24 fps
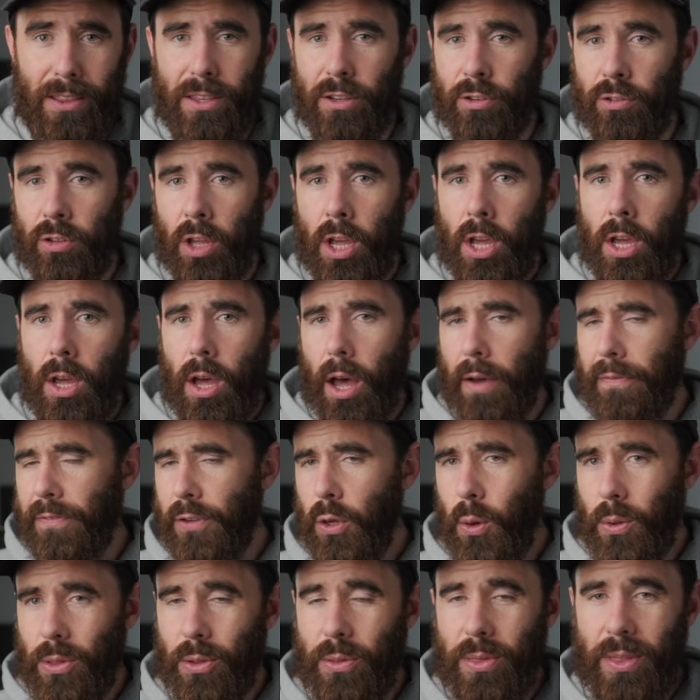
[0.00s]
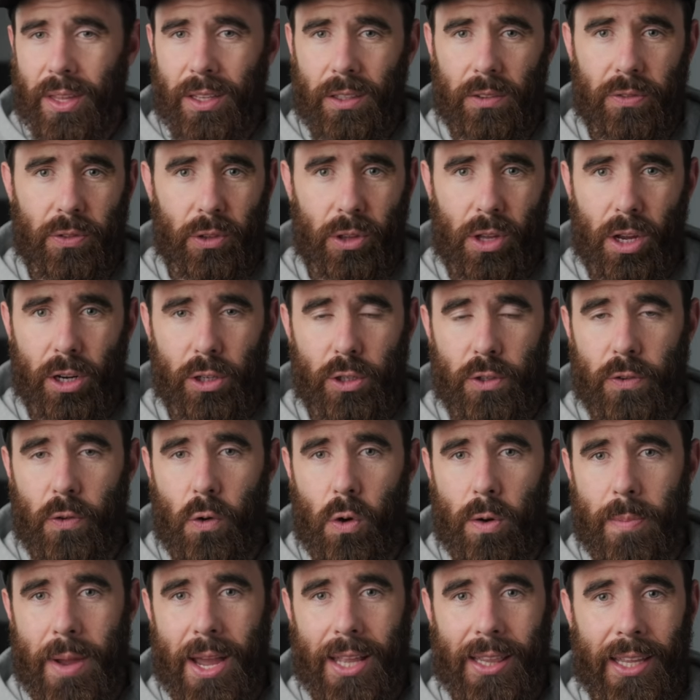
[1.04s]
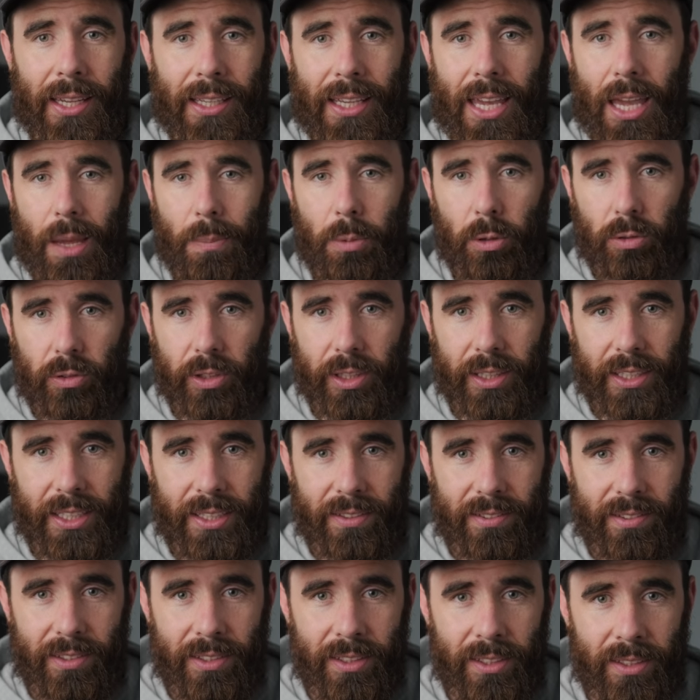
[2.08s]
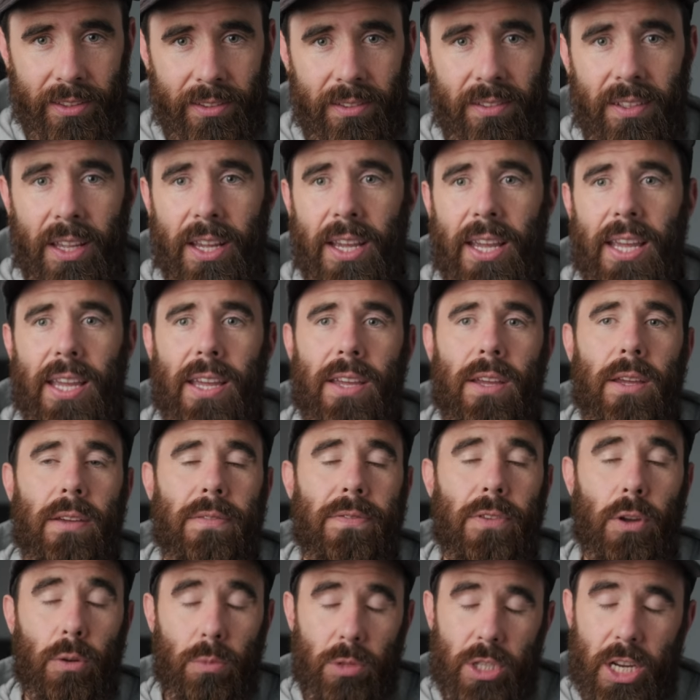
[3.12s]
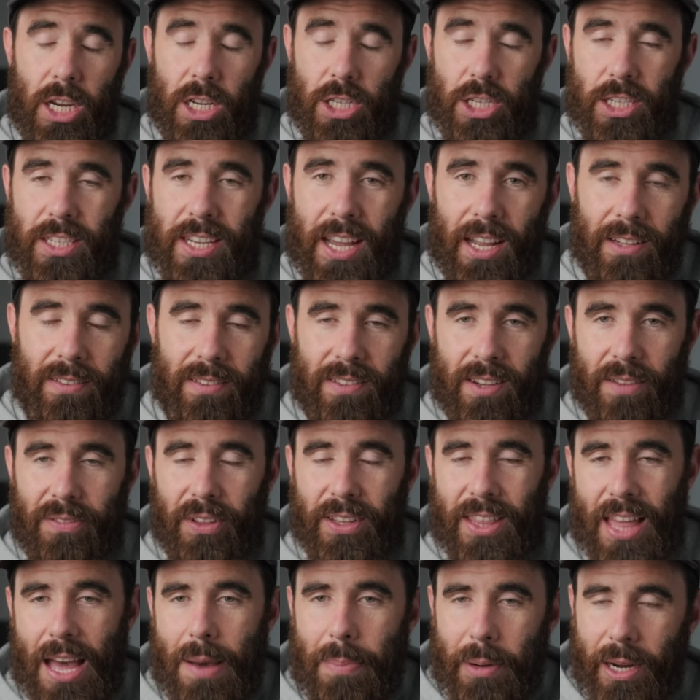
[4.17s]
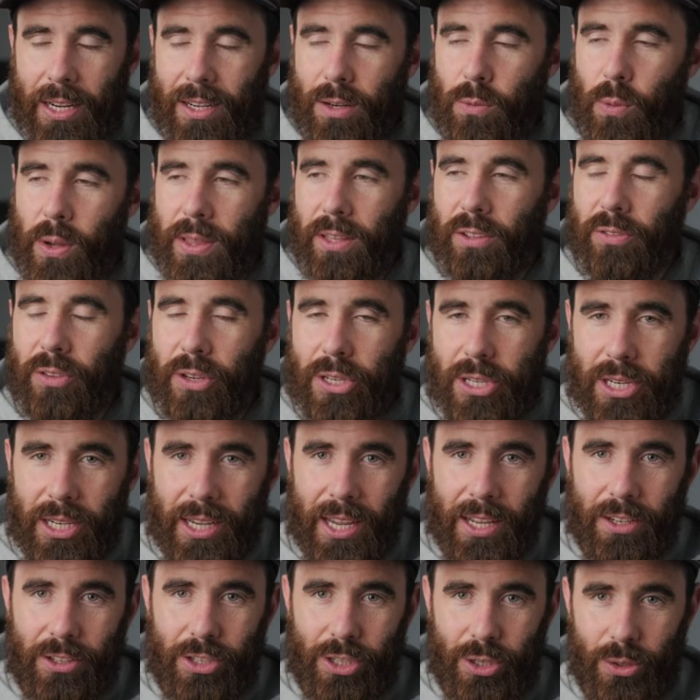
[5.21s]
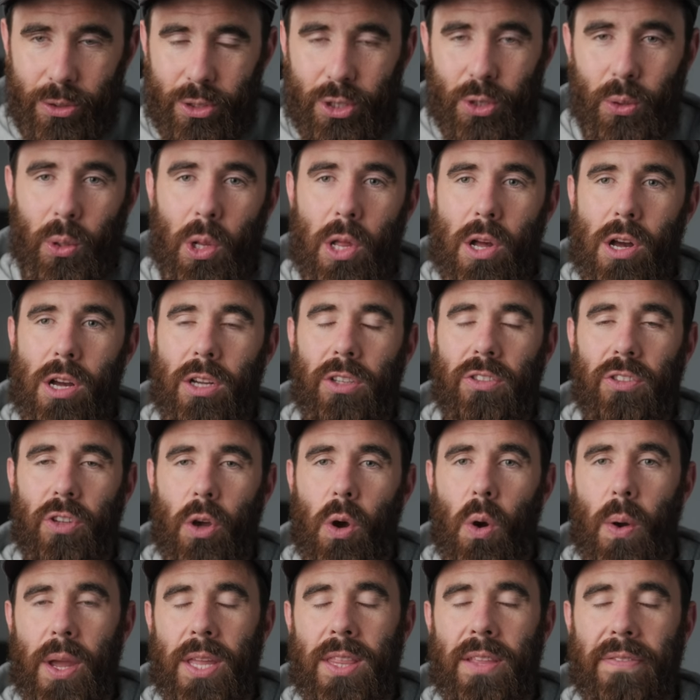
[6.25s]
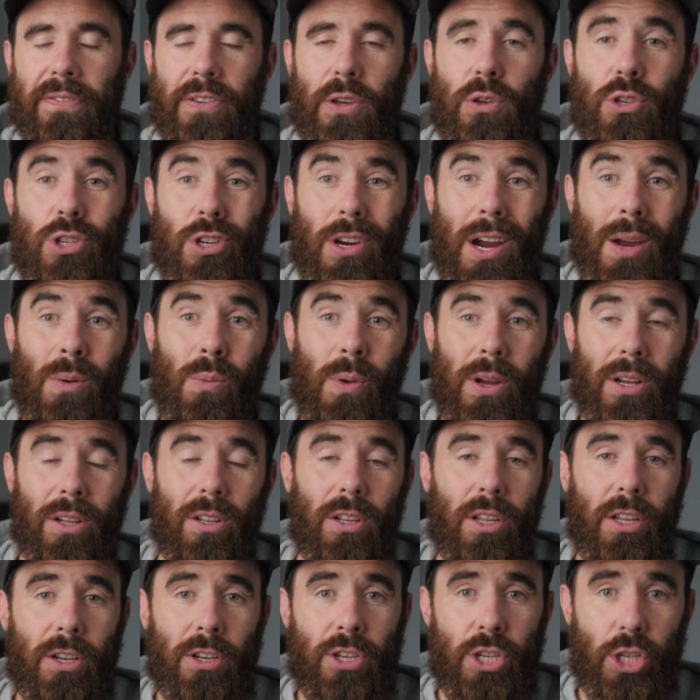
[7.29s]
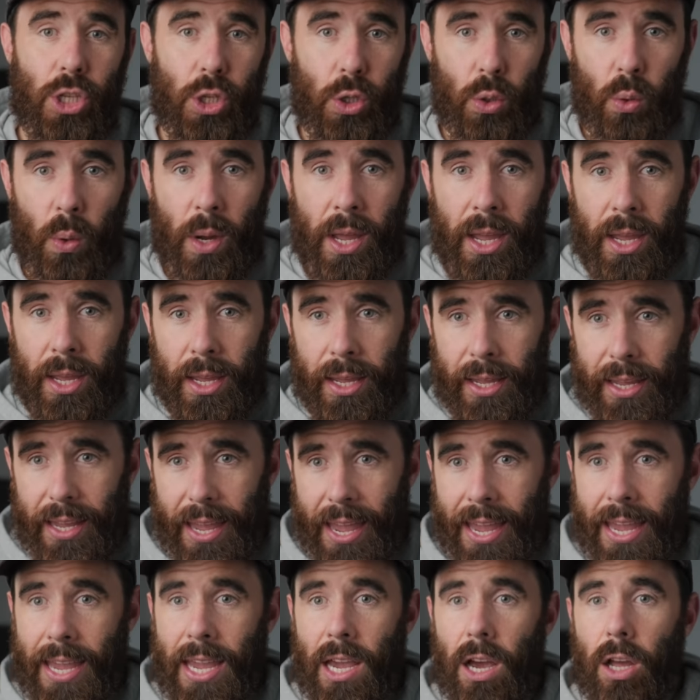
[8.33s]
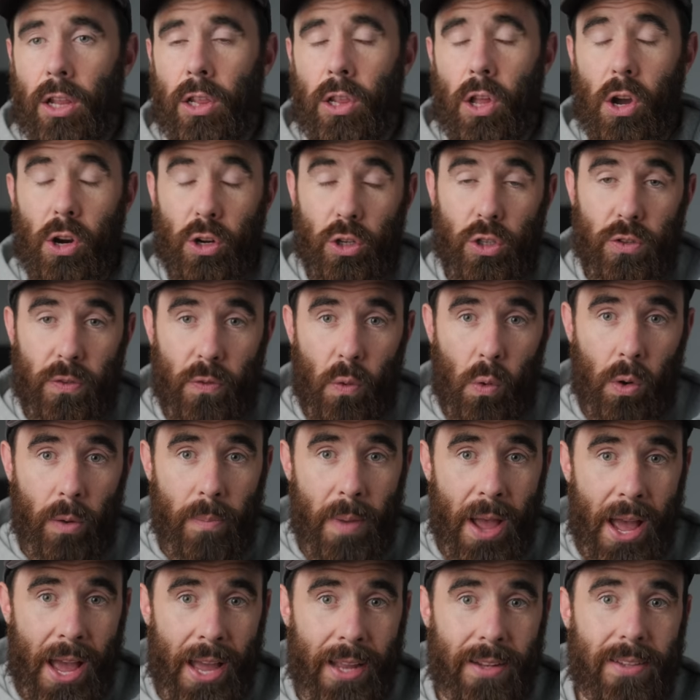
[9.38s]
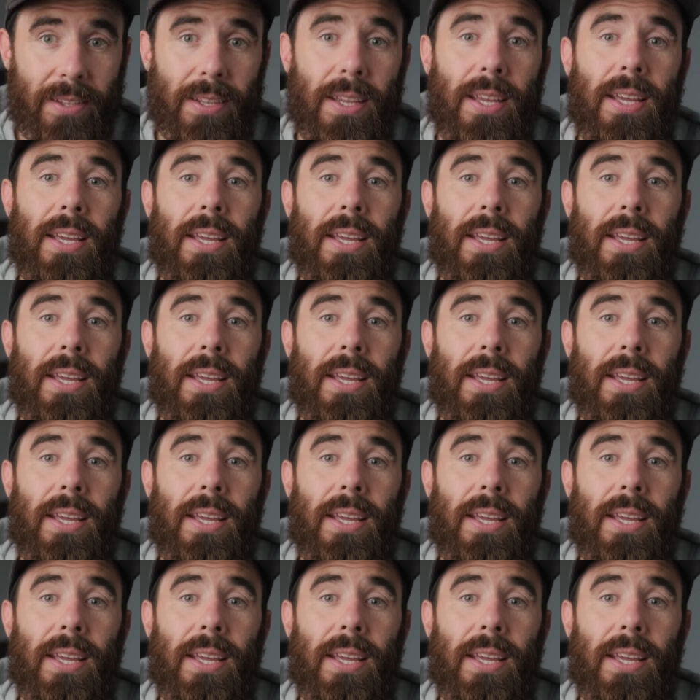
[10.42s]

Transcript: There's a few other things for large format, like cable releases, film changing tents, stuff like that, but I didn't want this video to get too long, so in the future I will do a large format